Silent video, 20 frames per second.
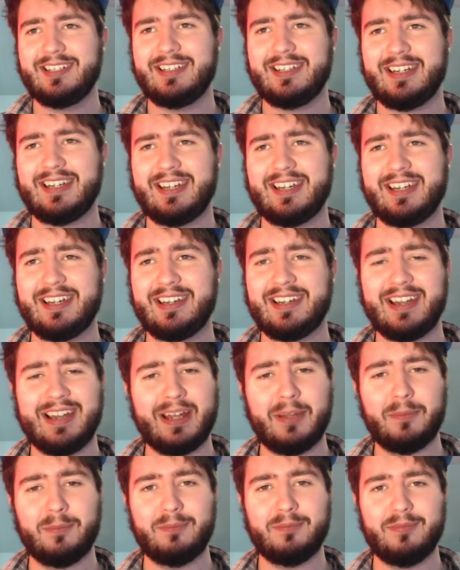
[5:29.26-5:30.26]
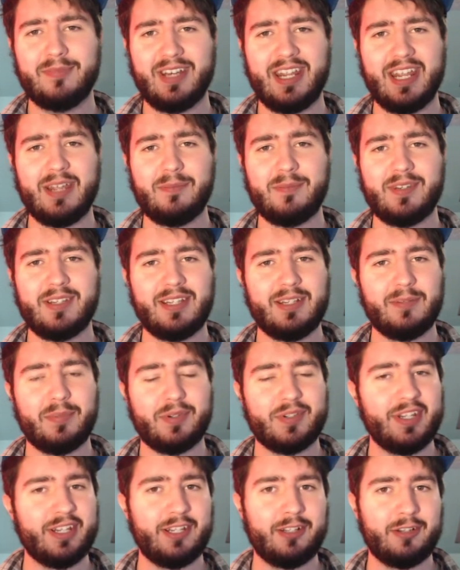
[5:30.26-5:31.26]
I'm named in
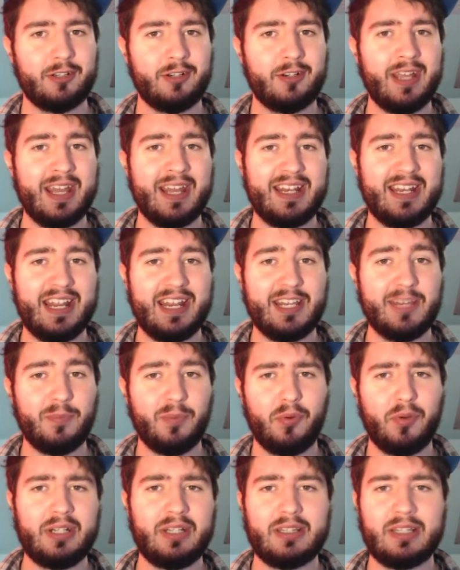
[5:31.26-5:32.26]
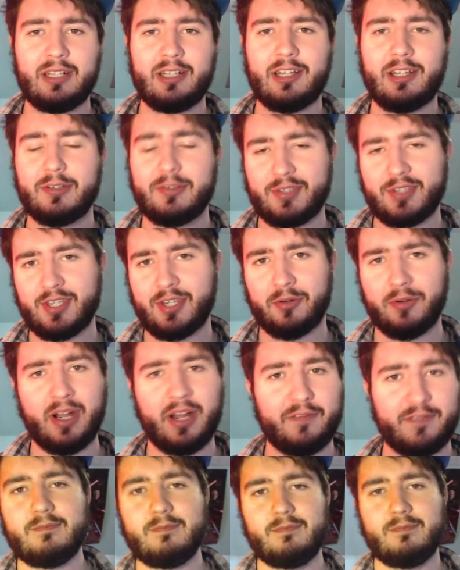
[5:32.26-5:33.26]
particular at any point, let alone so
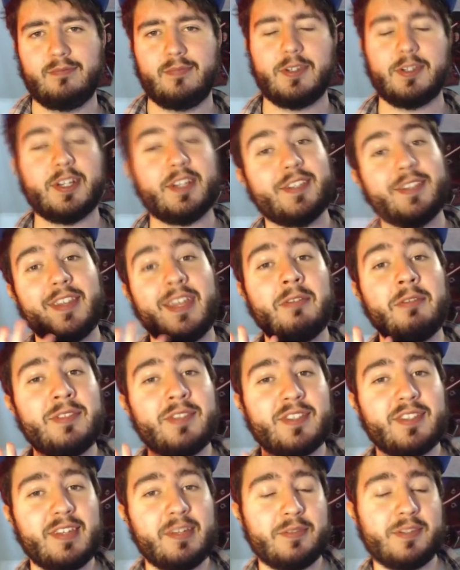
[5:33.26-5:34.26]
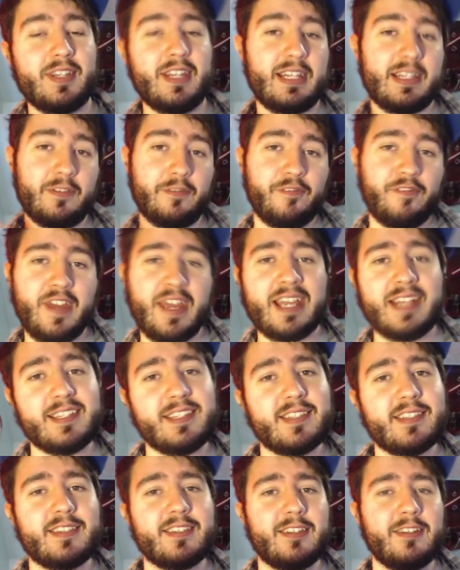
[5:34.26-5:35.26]
often. Okay, so that was like the
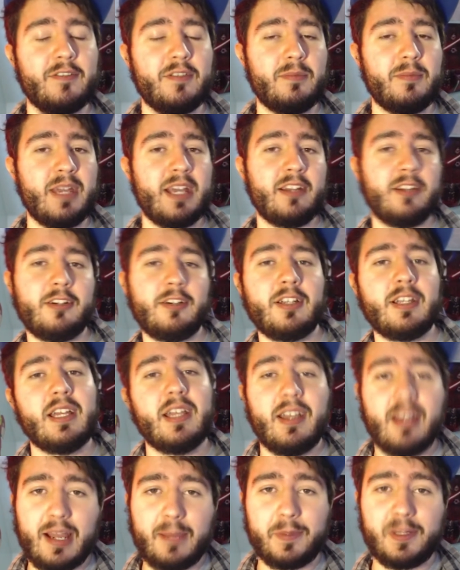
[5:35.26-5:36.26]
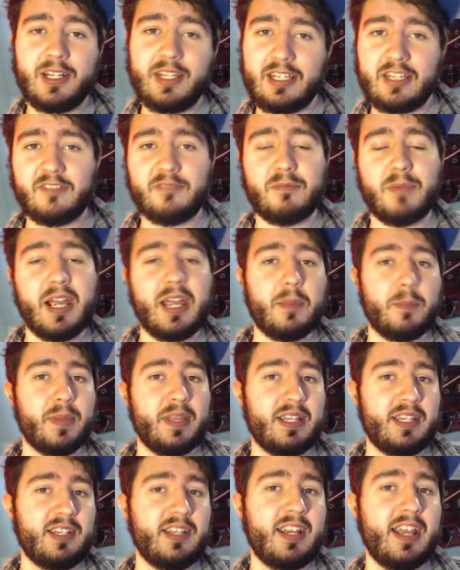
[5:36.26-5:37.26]
facts of the matter. I'm gonna give my
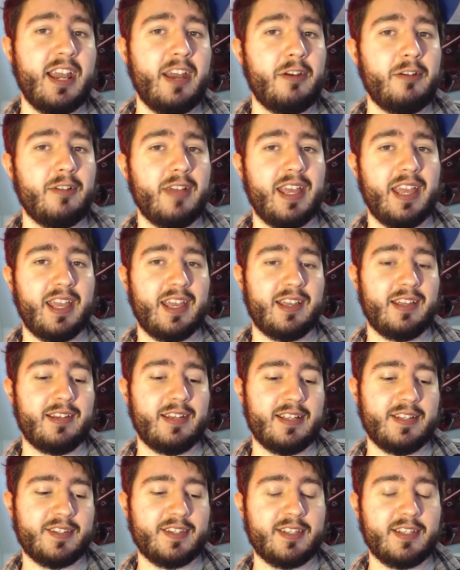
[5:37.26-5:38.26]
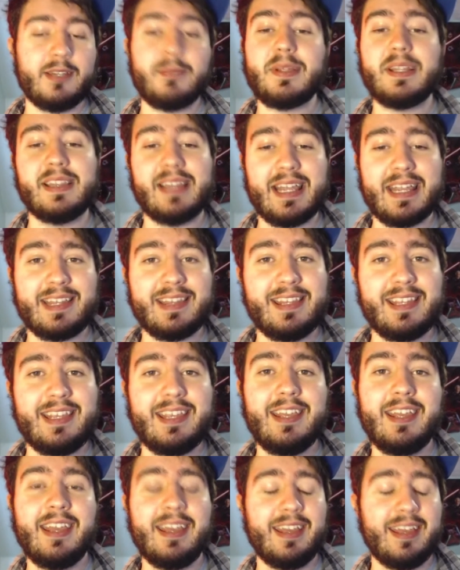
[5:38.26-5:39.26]
opinion now, and it's gonna be
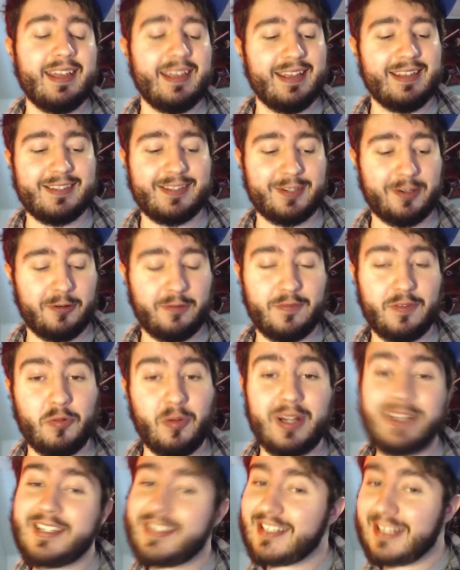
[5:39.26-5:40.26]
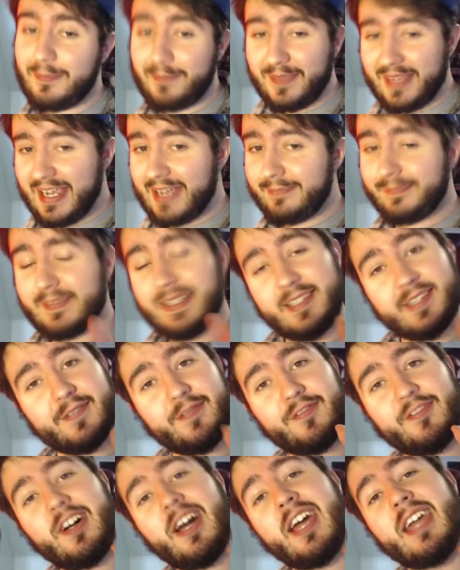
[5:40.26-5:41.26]
lengthy. So if you want to skip that, that's
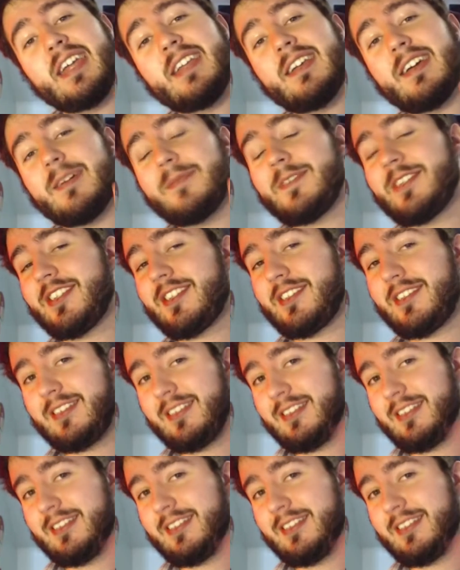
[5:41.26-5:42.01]
fine. I'm just